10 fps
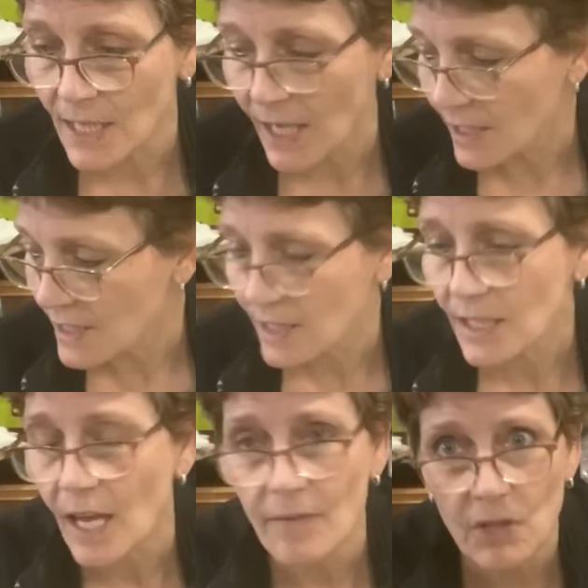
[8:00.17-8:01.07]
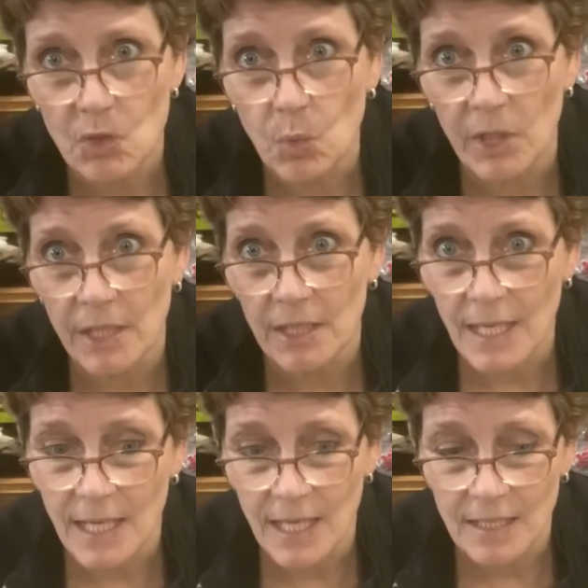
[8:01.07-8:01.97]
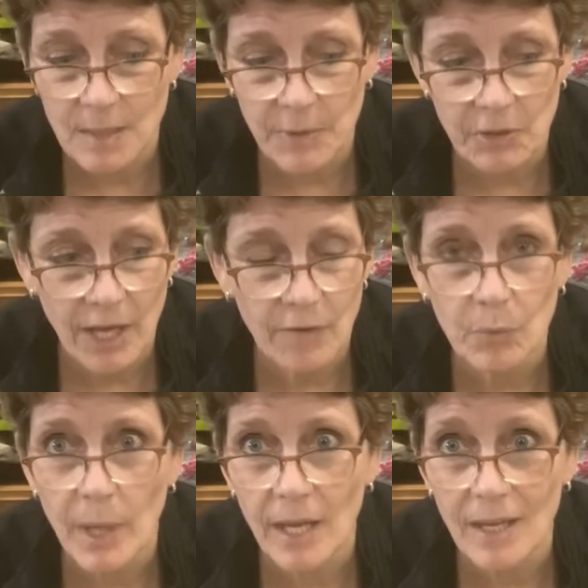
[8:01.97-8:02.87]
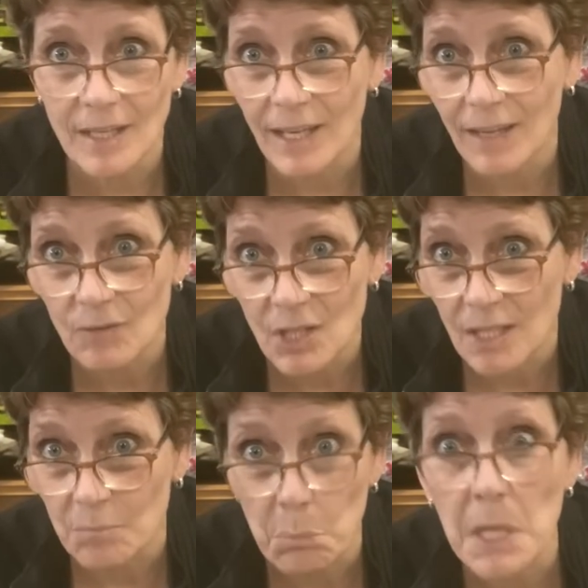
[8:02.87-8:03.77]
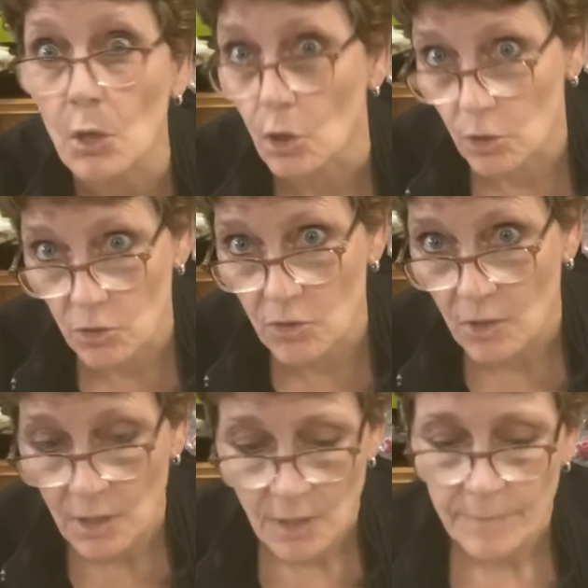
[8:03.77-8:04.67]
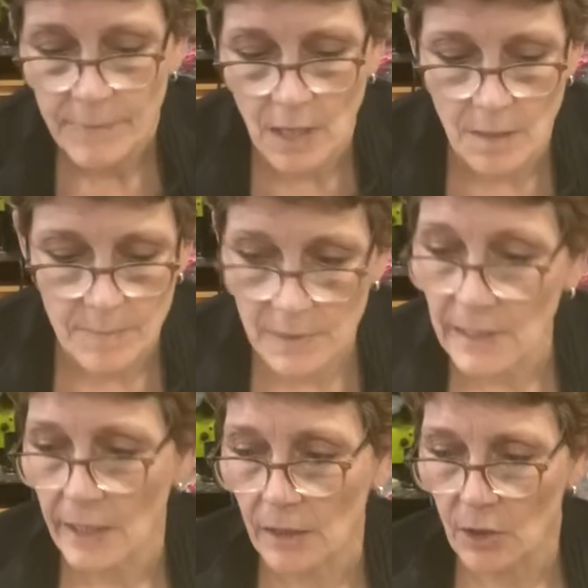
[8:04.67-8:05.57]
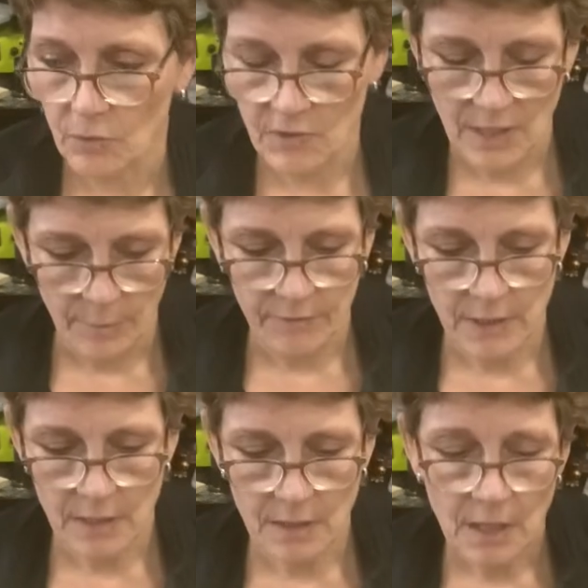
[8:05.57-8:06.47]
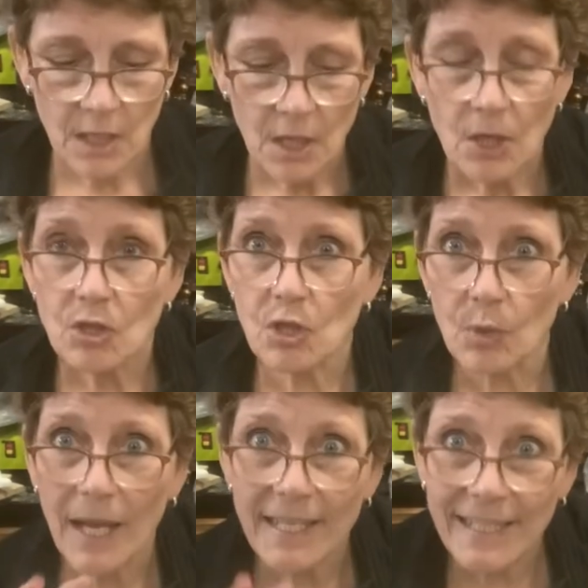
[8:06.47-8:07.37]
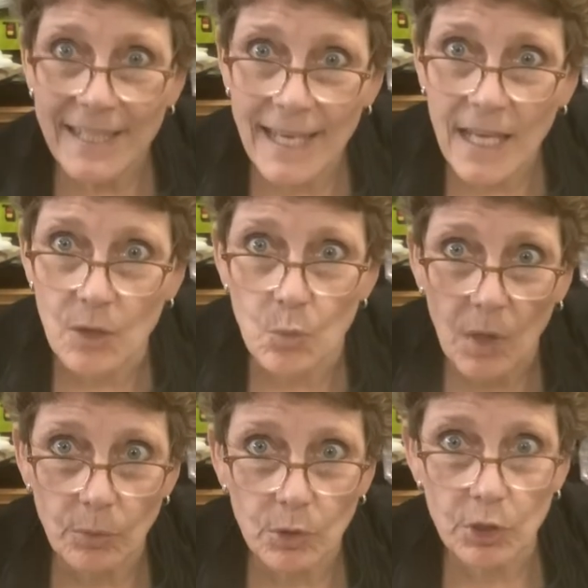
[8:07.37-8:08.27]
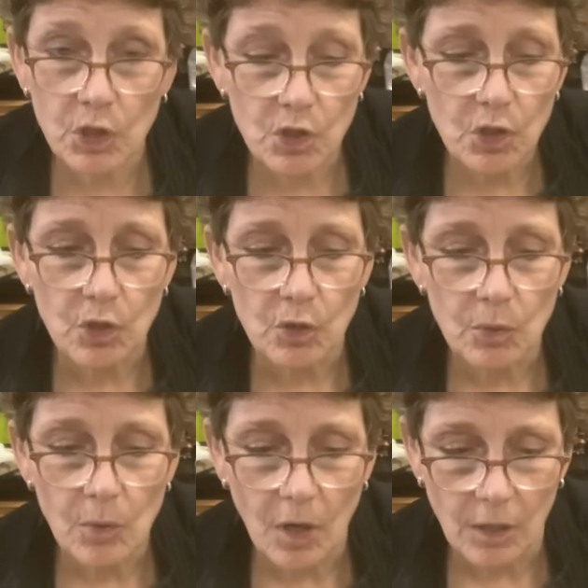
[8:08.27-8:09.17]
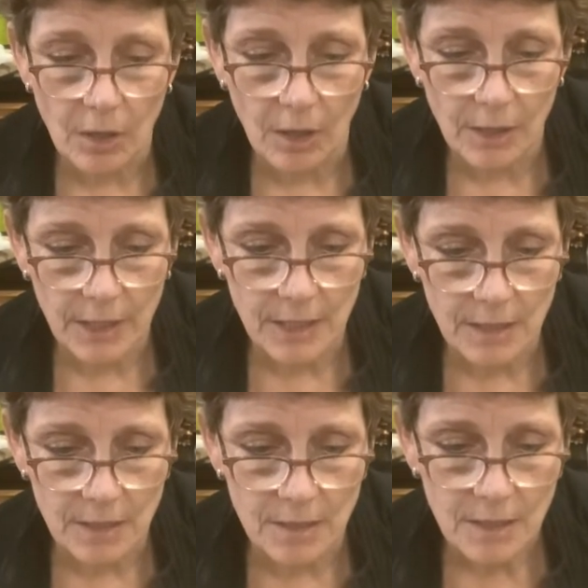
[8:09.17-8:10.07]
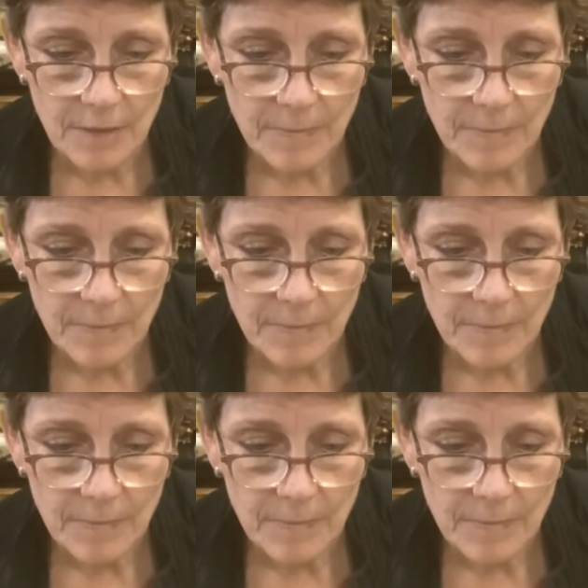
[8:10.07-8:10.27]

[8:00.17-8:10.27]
I still have this one can, it's about halfway, and I've done mirrors, um, let alone some of these. So again, what we're gonna do are, is